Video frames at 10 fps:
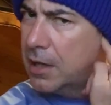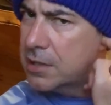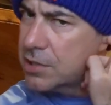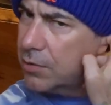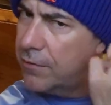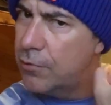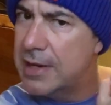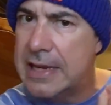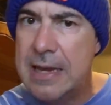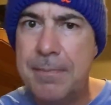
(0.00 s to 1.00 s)
And so if we
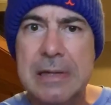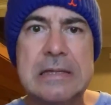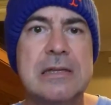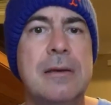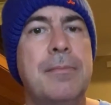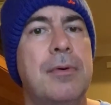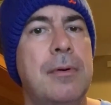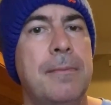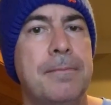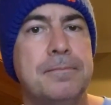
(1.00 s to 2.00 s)
keep it simple,
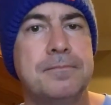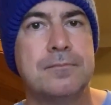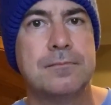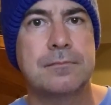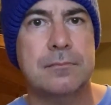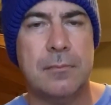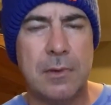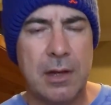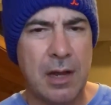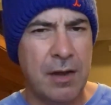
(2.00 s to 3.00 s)

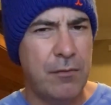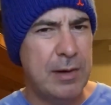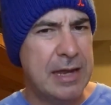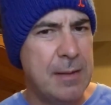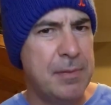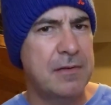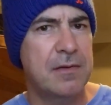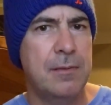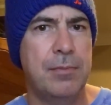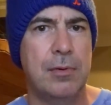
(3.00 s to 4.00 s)
if we keep it
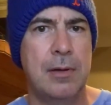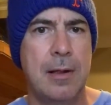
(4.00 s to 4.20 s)
simple,